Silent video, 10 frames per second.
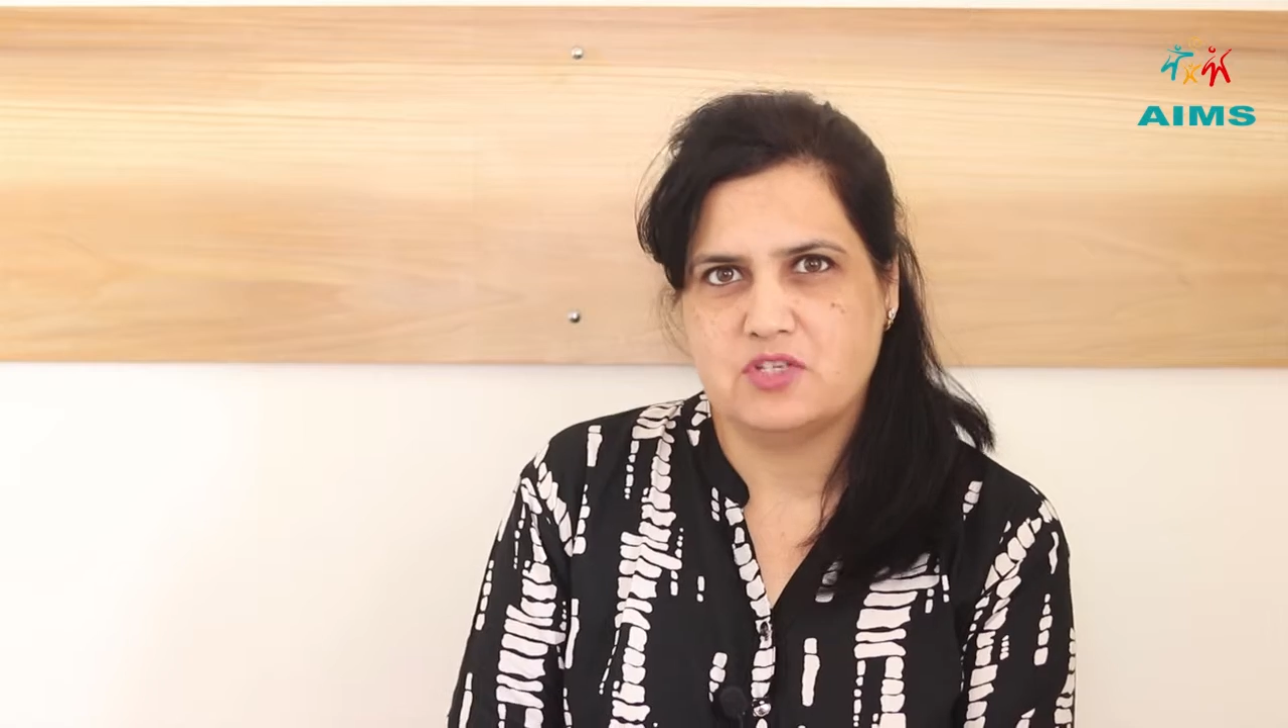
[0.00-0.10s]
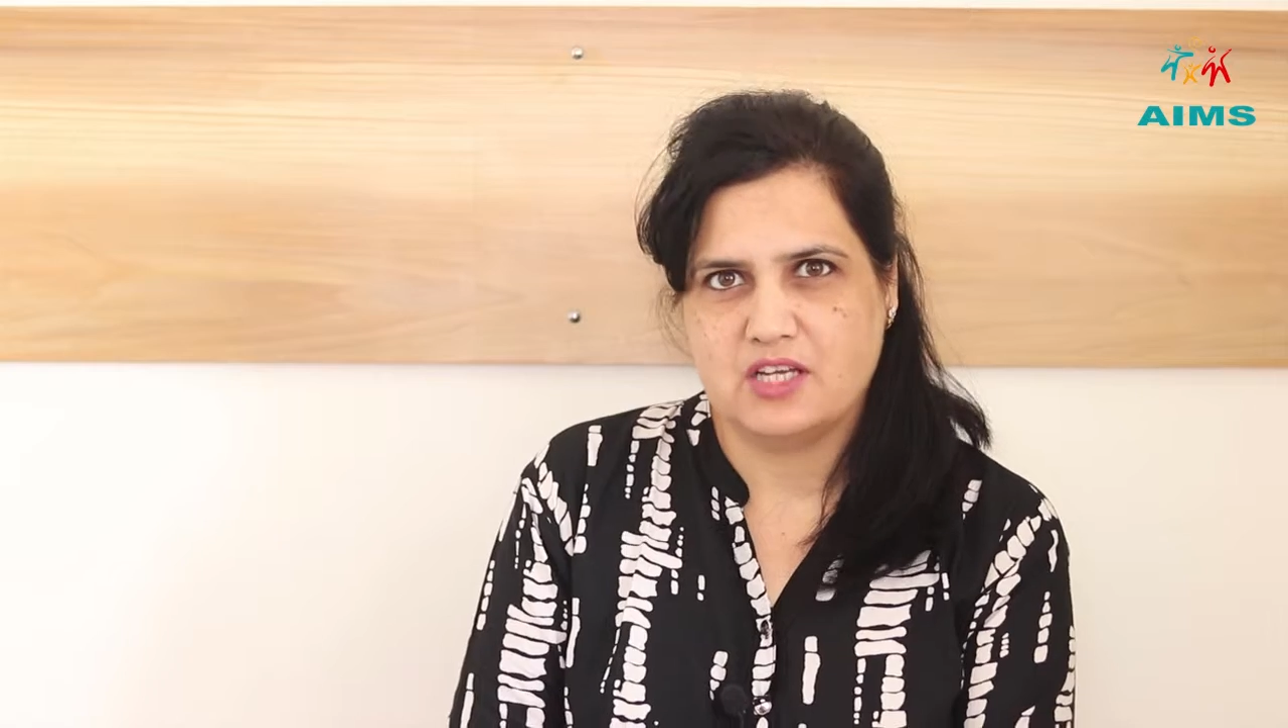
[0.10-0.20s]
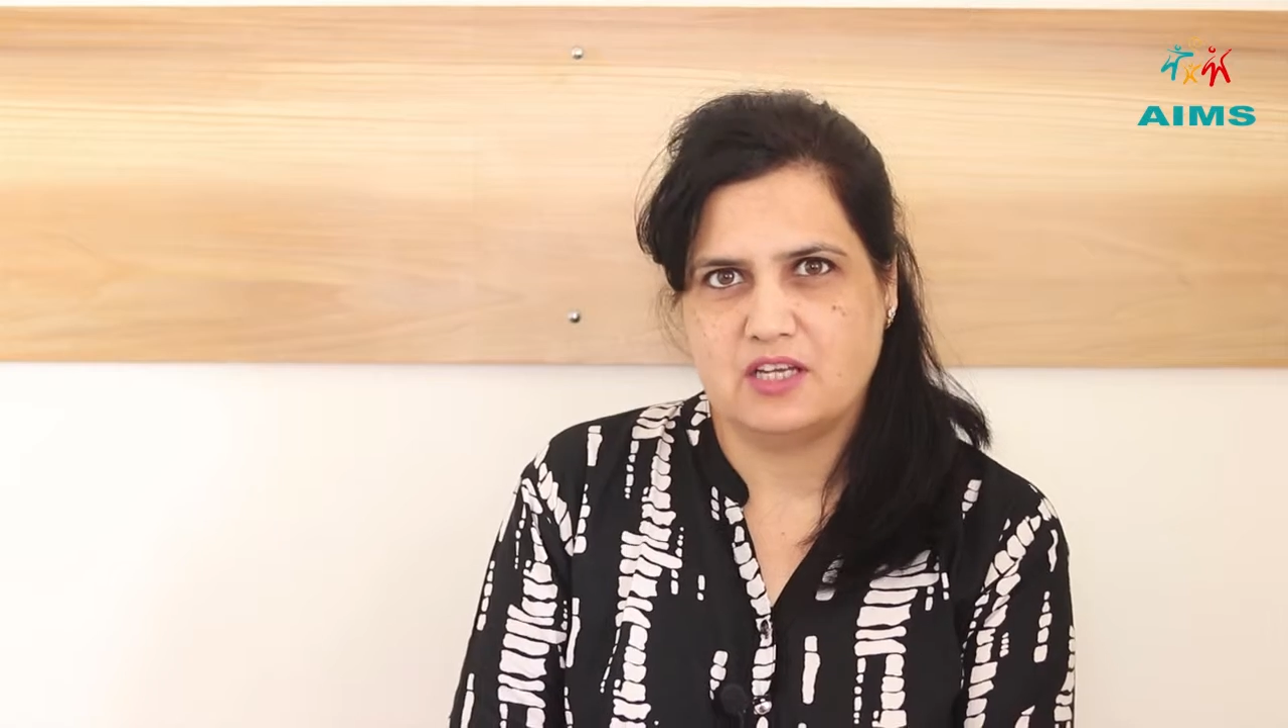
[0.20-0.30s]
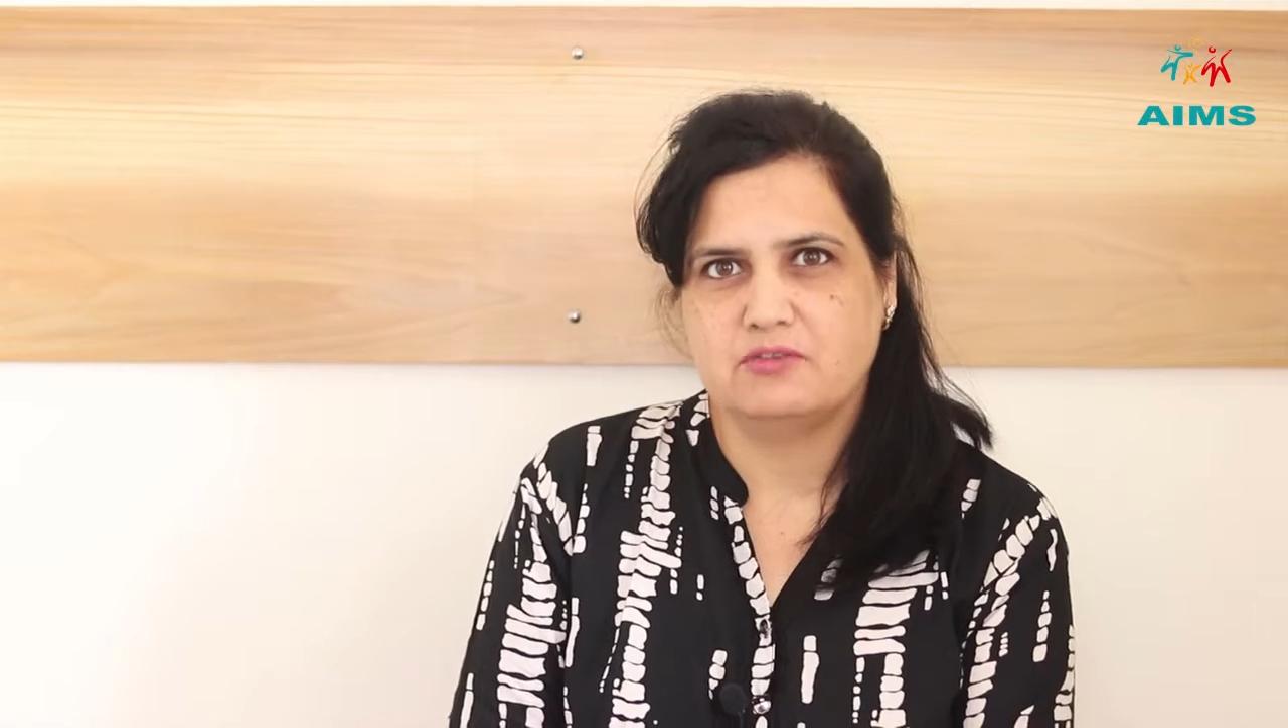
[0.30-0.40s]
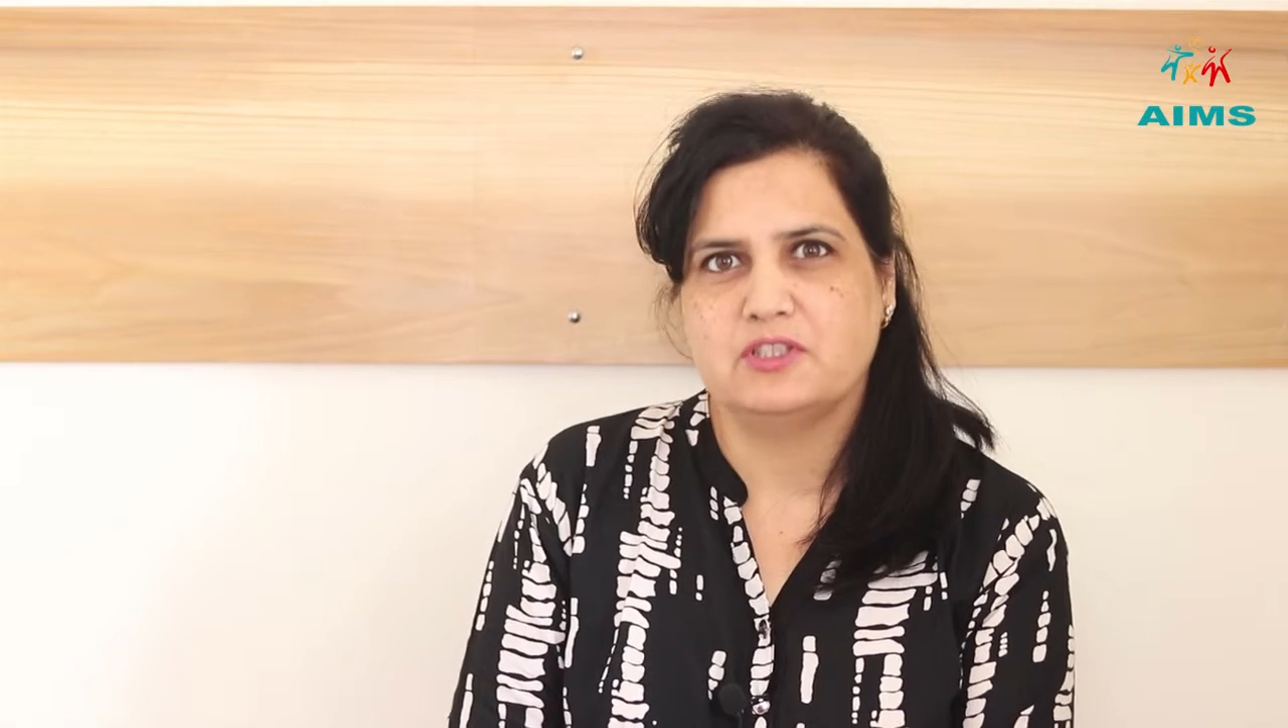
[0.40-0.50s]
to
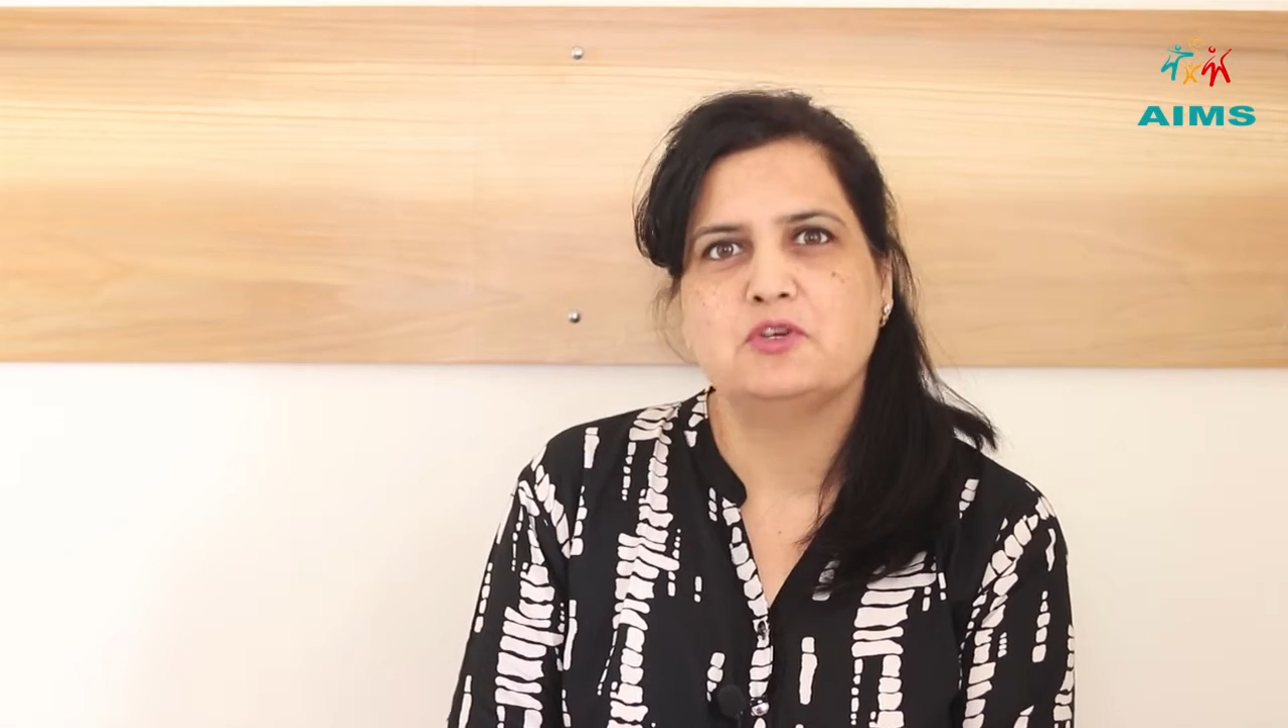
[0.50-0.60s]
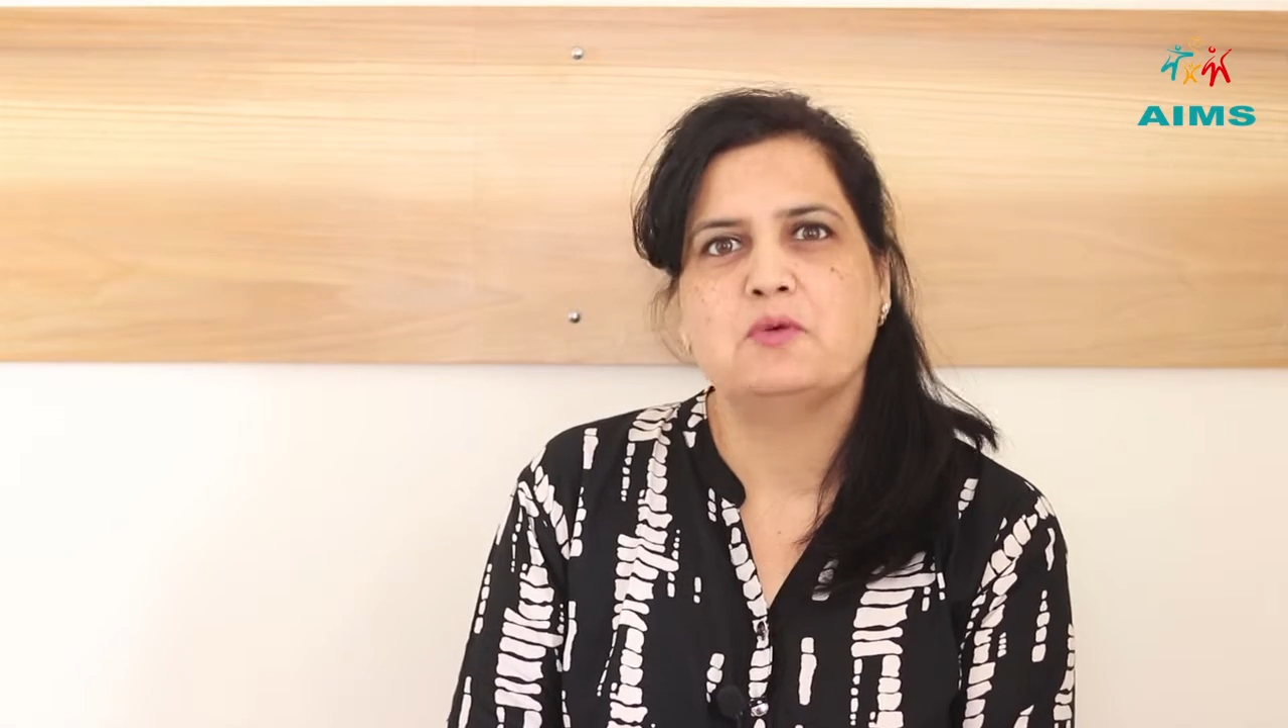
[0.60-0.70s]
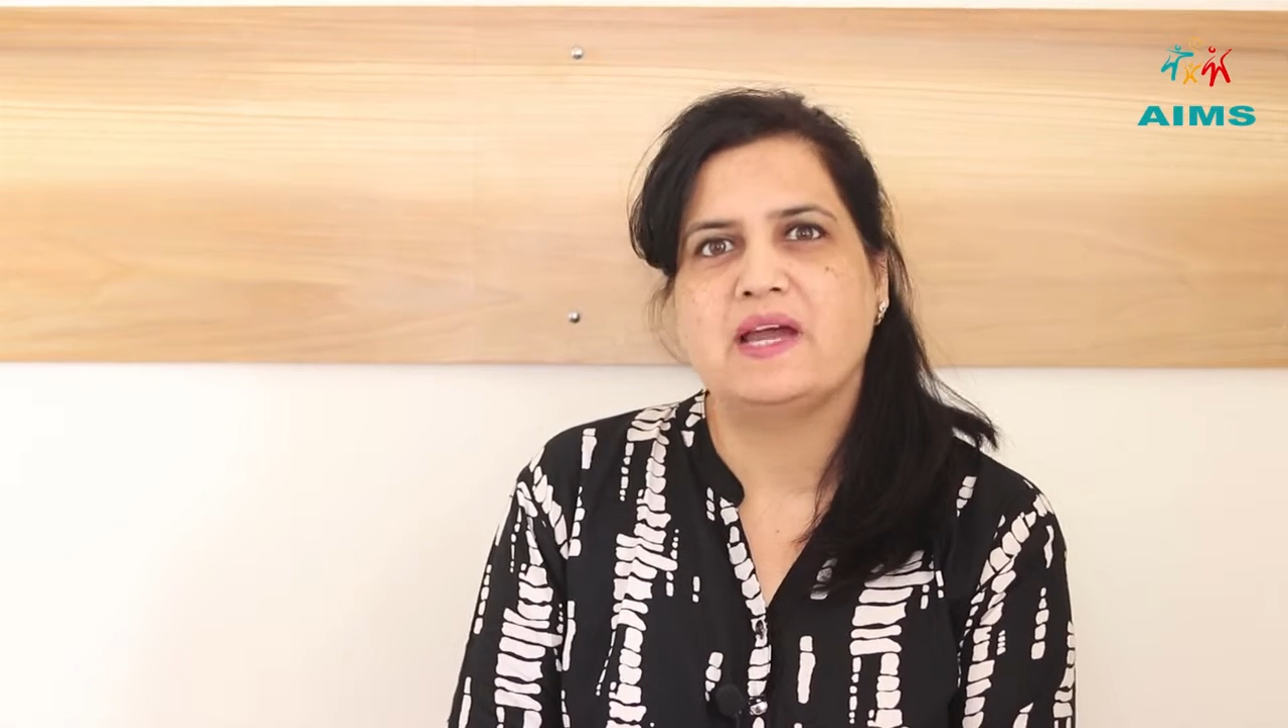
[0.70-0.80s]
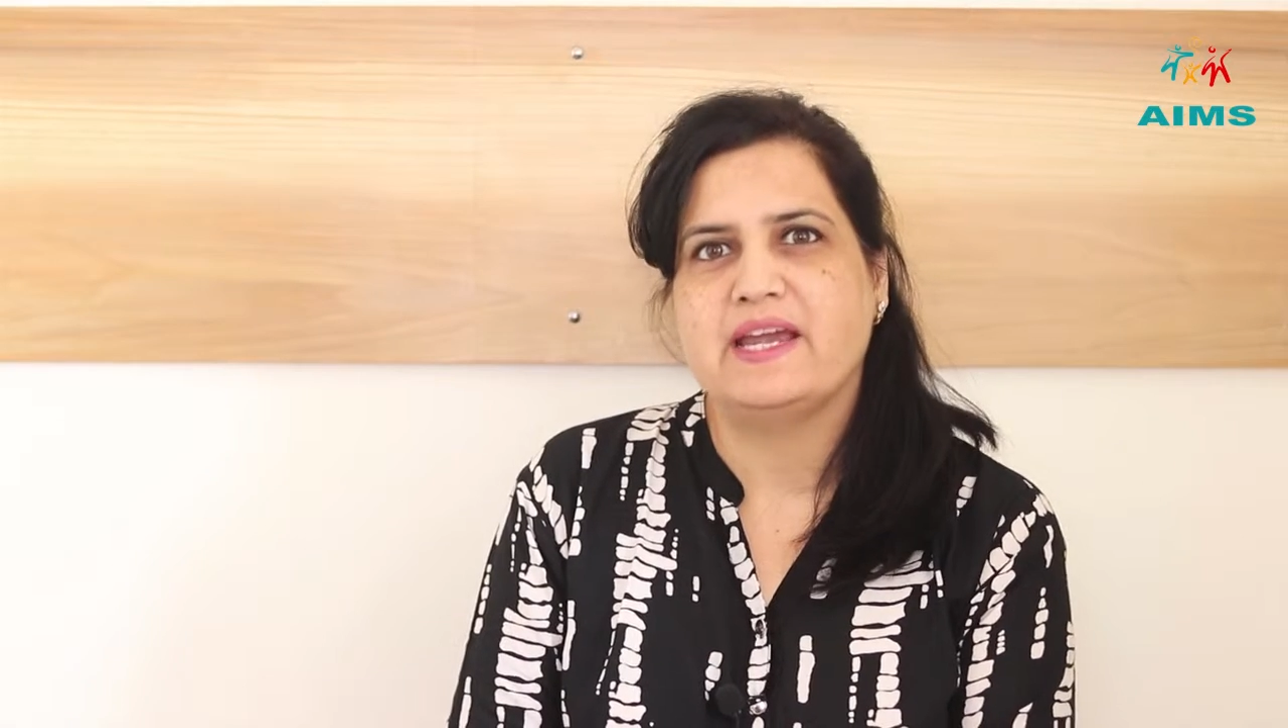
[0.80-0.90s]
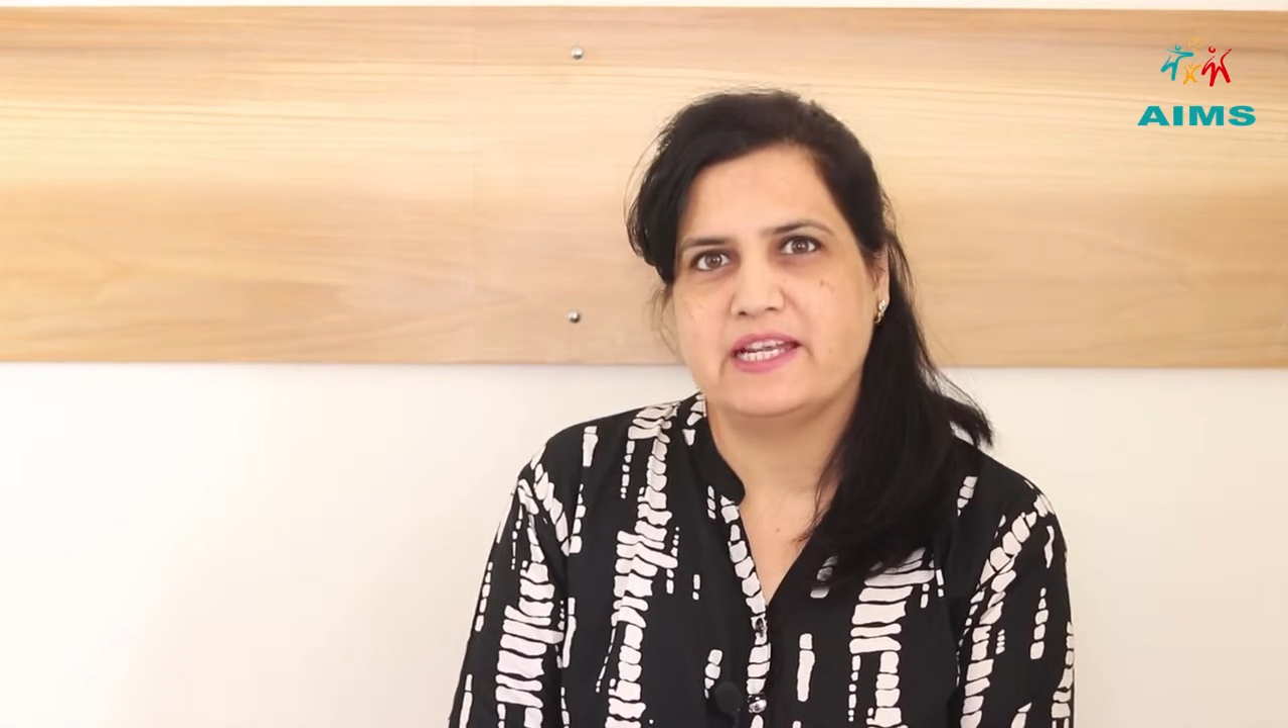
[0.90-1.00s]
share with
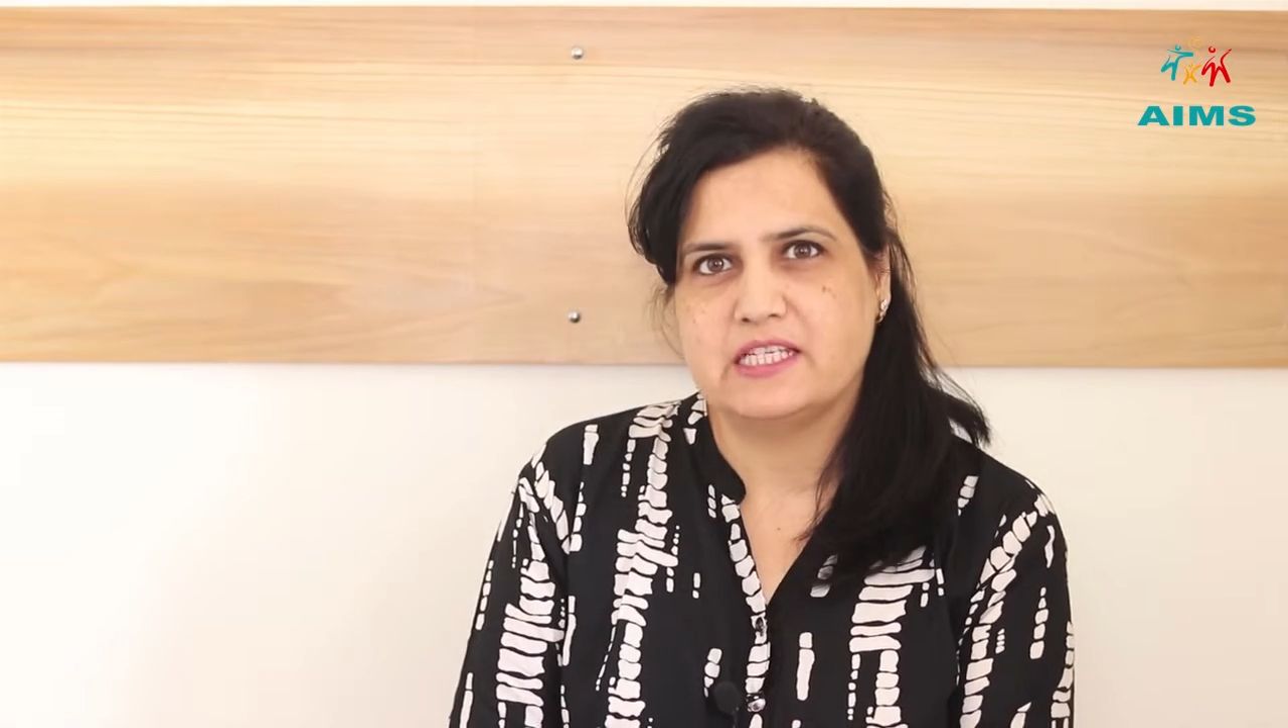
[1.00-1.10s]
you my